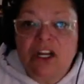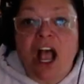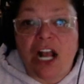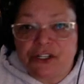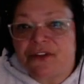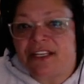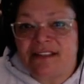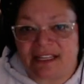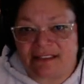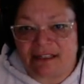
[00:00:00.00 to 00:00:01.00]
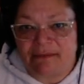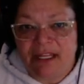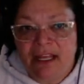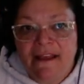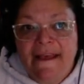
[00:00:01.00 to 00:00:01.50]
Under this system,
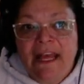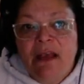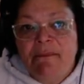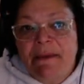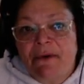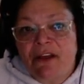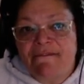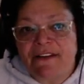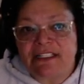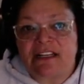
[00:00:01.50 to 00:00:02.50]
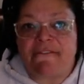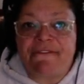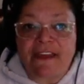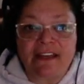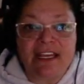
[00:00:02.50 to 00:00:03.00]
people convicted of
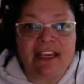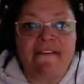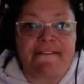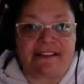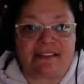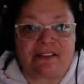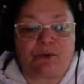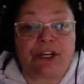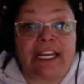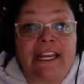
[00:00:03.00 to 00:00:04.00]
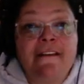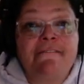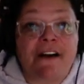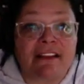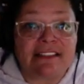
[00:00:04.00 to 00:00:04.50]
felony offenses were
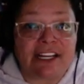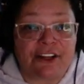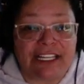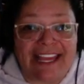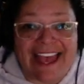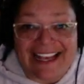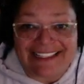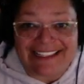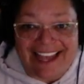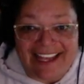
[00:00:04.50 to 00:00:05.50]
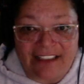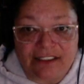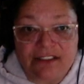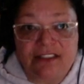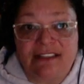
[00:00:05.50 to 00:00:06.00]
involuntarily exiled
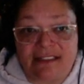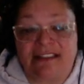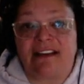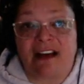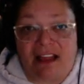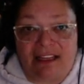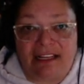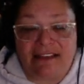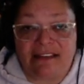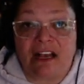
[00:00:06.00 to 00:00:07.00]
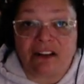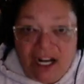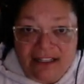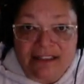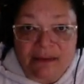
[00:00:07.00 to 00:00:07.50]
to distant colonies
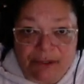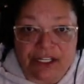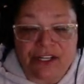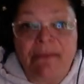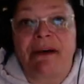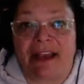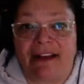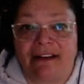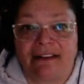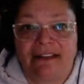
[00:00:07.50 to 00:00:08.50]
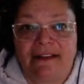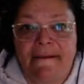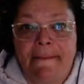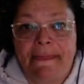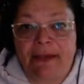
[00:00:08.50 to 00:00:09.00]
across the British Empire.
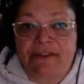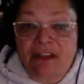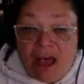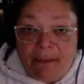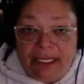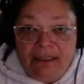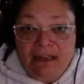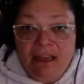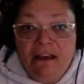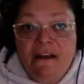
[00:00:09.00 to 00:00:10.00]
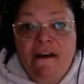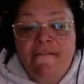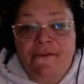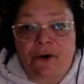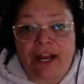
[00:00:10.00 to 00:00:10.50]
It was common
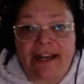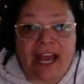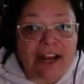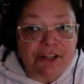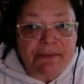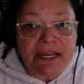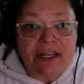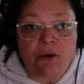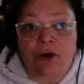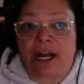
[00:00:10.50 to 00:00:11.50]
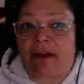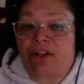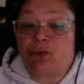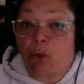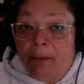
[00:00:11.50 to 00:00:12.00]
for an Irishman or an
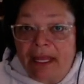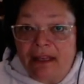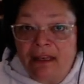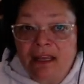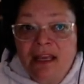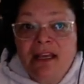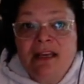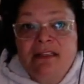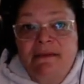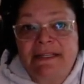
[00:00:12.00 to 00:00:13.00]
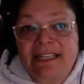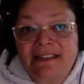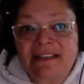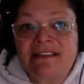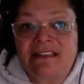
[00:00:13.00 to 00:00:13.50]
Irish woman to be
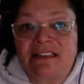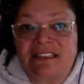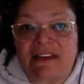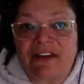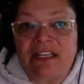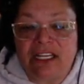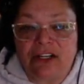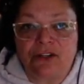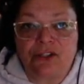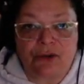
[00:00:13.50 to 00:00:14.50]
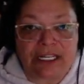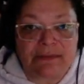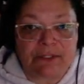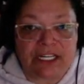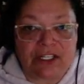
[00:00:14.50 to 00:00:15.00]
sentenced to seven years'
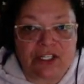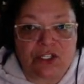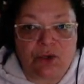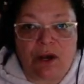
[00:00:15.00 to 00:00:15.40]
transportation to